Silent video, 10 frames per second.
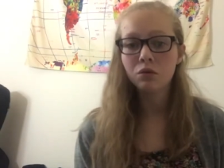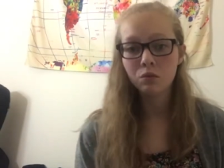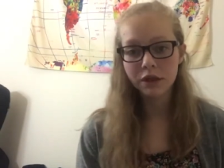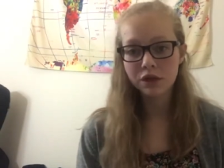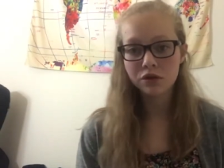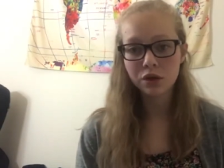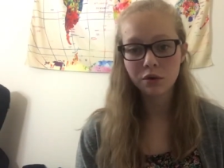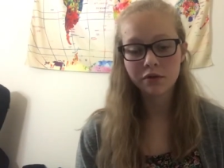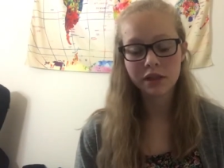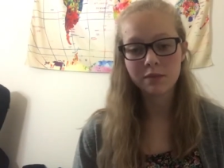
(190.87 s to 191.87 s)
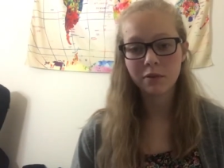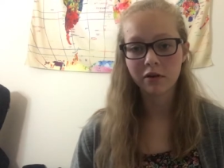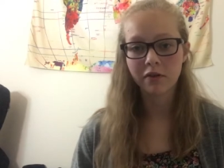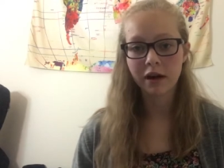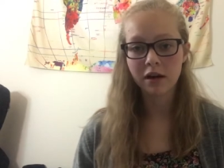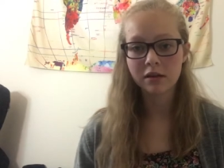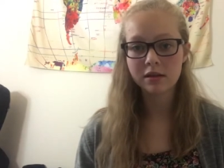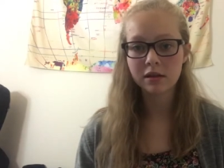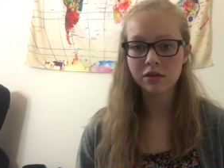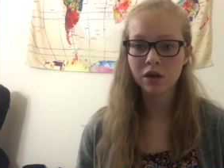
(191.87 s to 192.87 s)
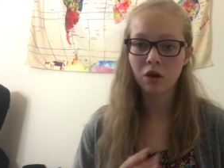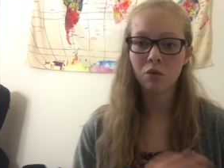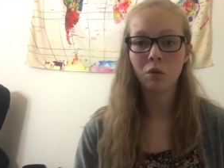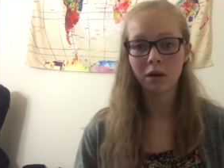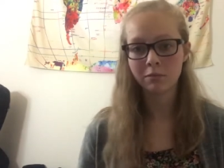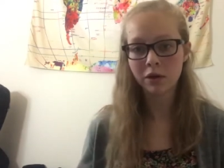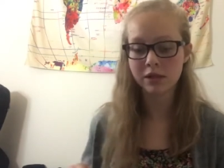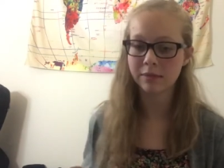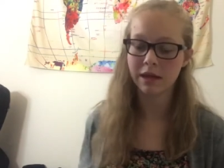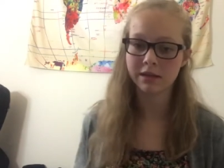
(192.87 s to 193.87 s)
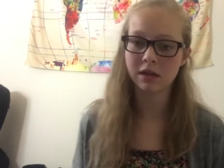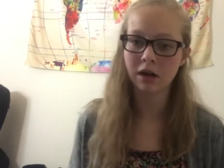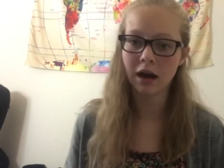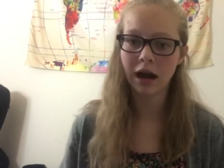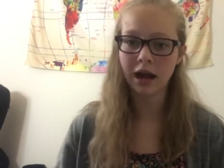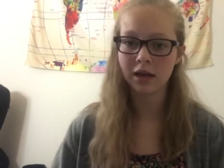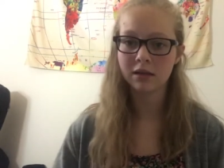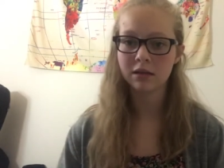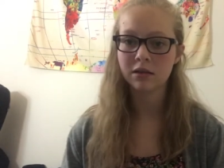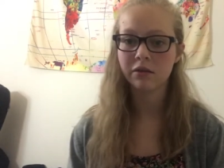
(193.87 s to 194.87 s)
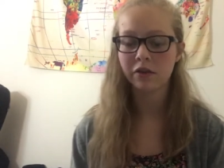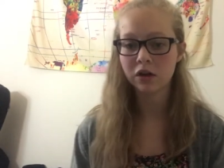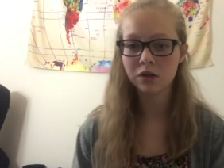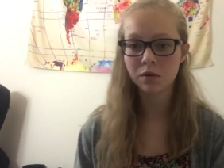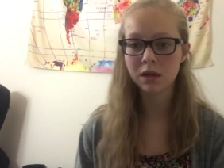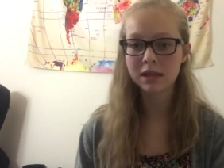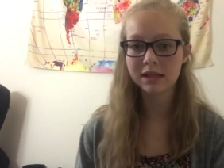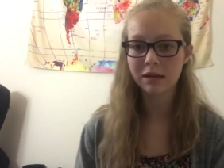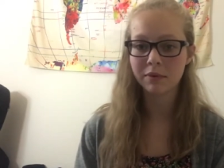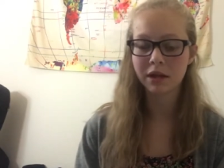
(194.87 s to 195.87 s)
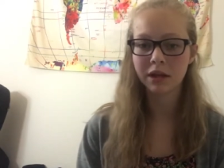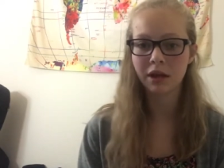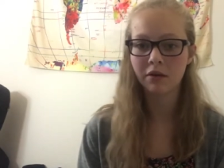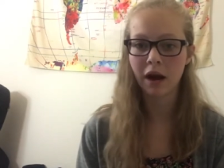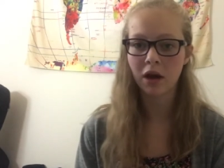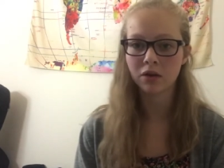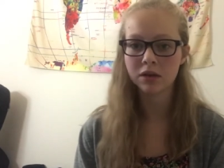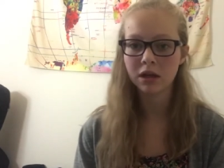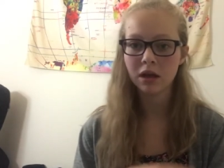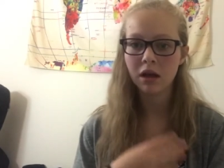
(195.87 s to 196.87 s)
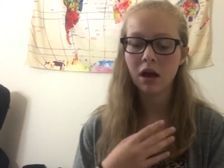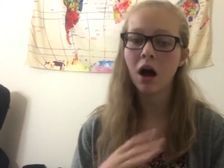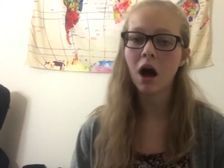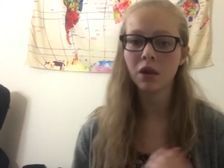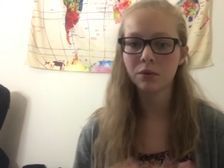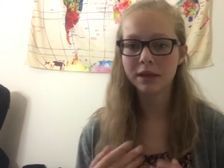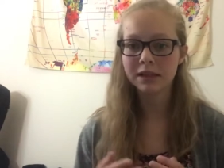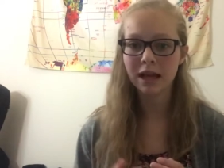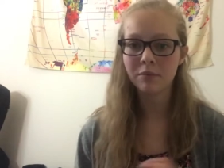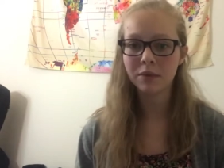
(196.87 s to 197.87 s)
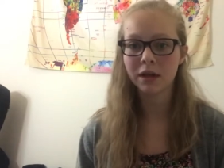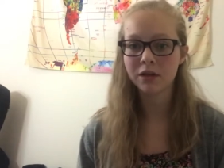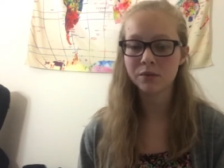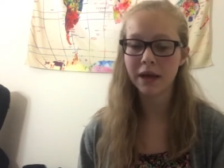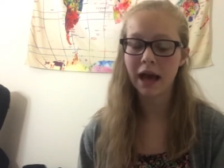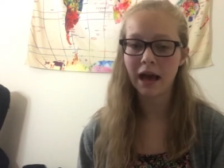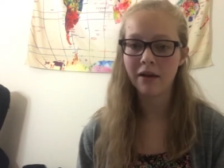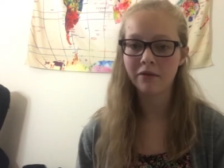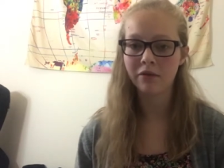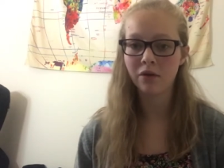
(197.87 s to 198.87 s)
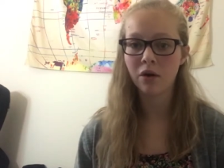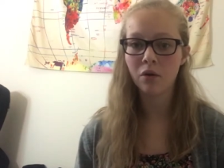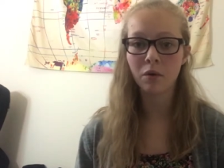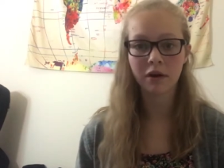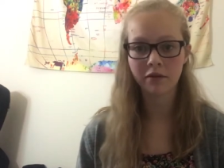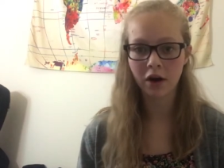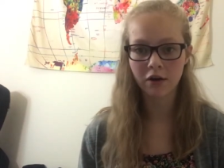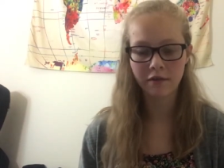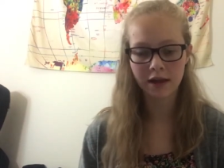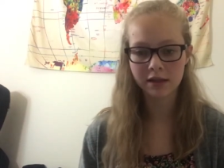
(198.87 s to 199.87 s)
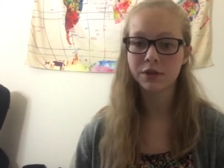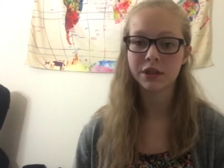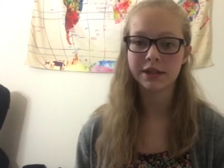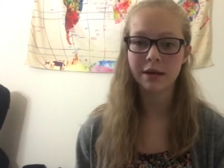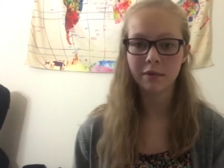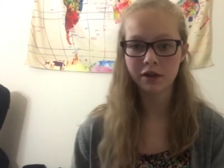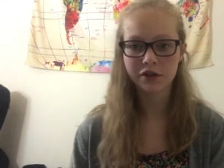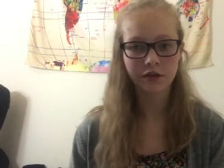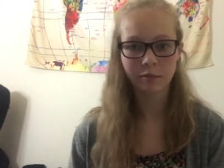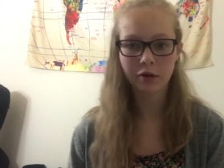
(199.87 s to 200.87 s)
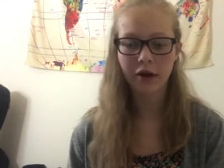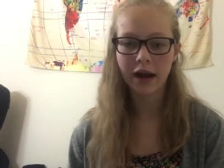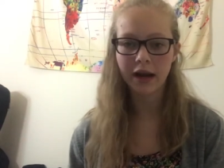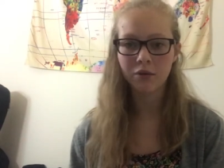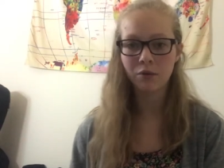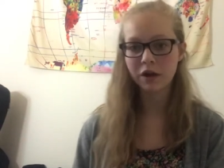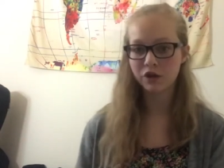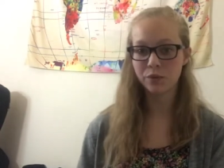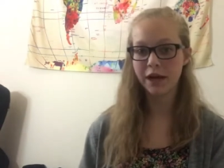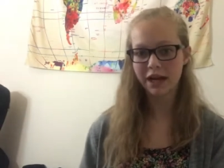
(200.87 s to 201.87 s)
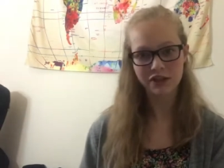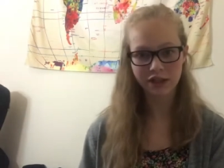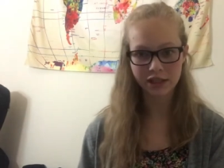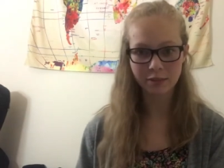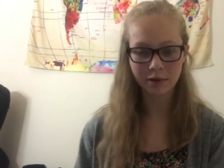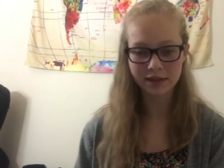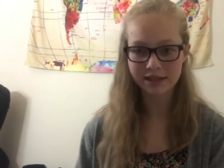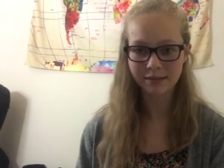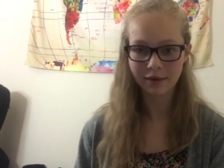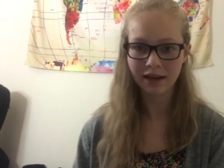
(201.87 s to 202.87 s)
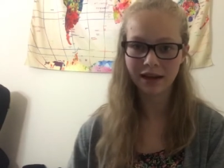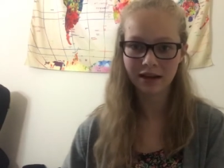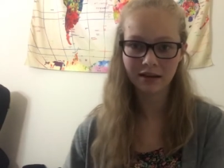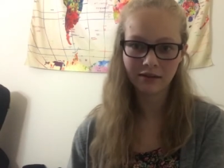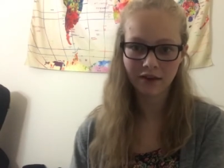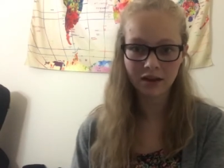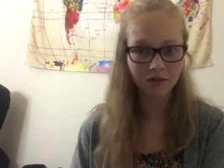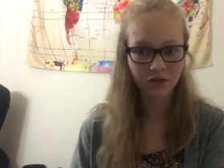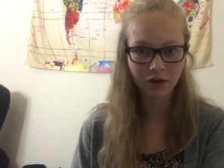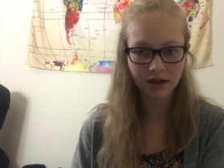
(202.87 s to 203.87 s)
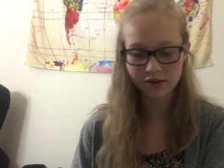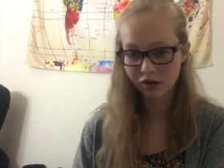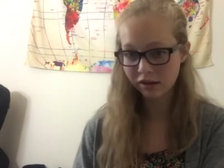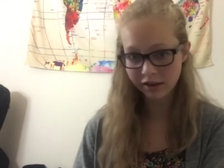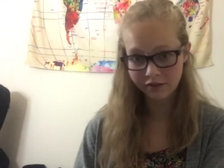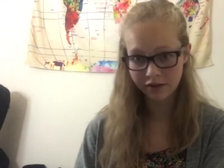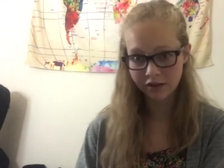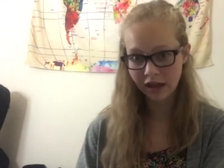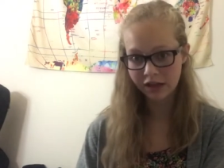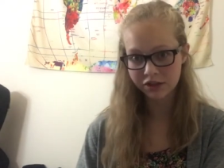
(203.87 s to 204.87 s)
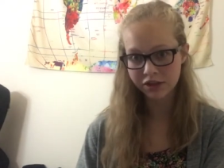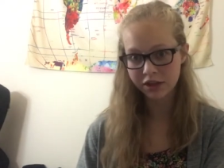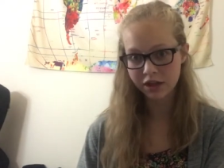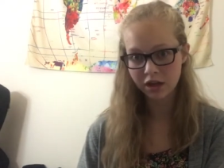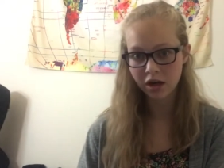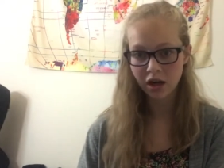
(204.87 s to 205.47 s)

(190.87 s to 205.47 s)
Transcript: We do 2 of these book fairs, so 1 per semester, and the first one is typically around Halloween time because we have one of our events, which is the Millersville Parade, which we actually get to participate in. And if any of you guys saw Clifford last year,